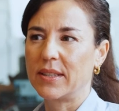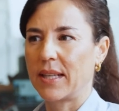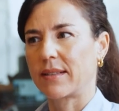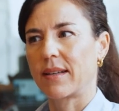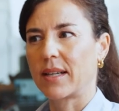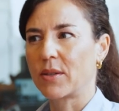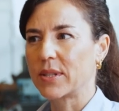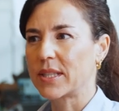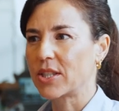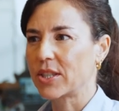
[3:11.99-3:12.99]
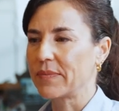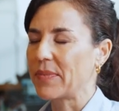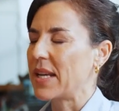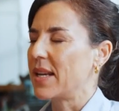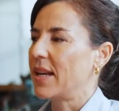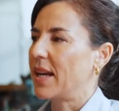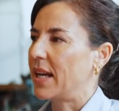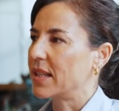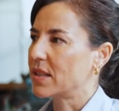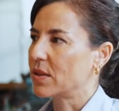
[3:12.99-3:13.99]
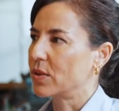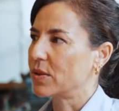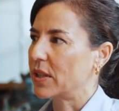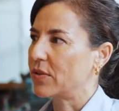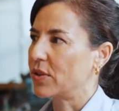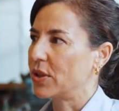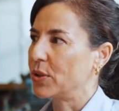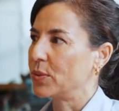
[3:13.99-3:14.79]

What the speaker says: data acquisition. And so therefore you